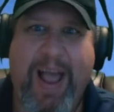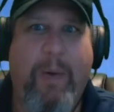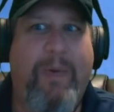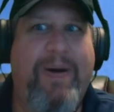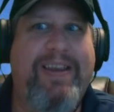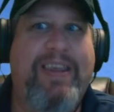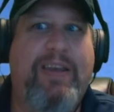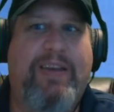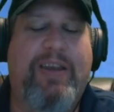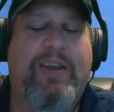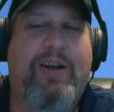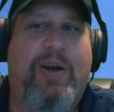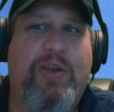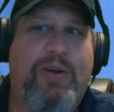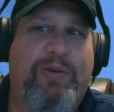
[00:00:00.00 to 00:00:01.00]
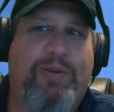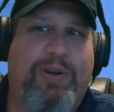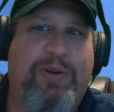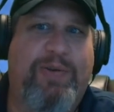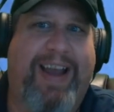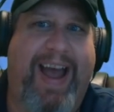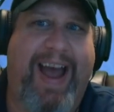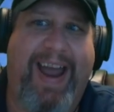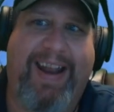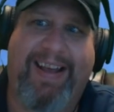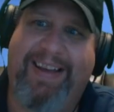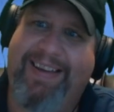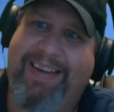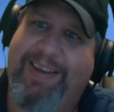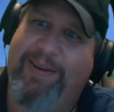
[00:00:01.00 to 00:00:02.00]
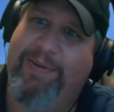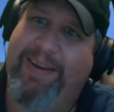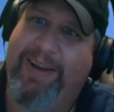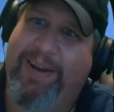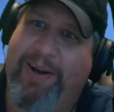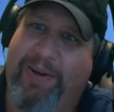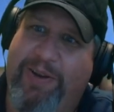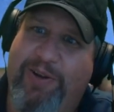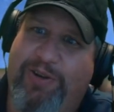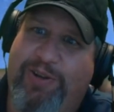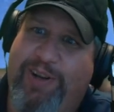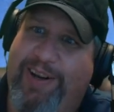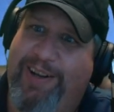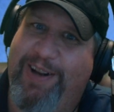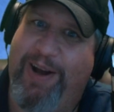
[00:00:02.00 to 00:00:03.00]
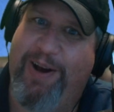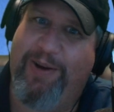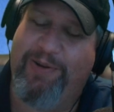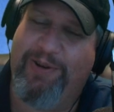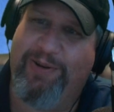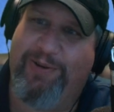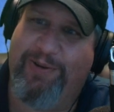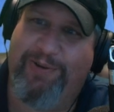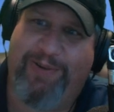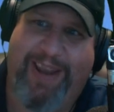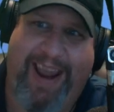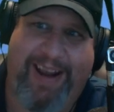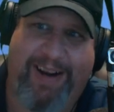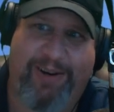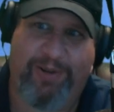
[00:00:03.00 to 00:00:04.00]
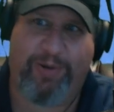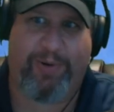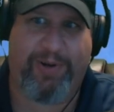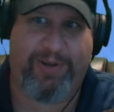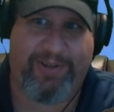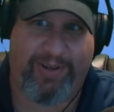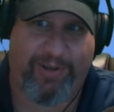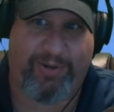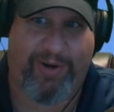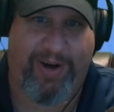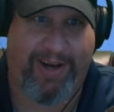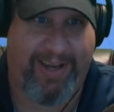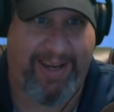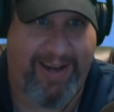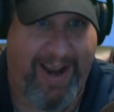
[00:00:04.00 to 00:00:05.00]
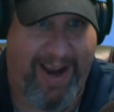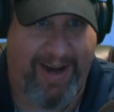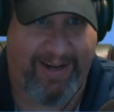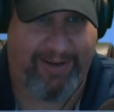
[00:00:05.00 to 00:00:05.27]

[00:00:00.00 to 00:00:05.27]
Well, you do kind of, you should have known, you do cater towards the Trekkie kind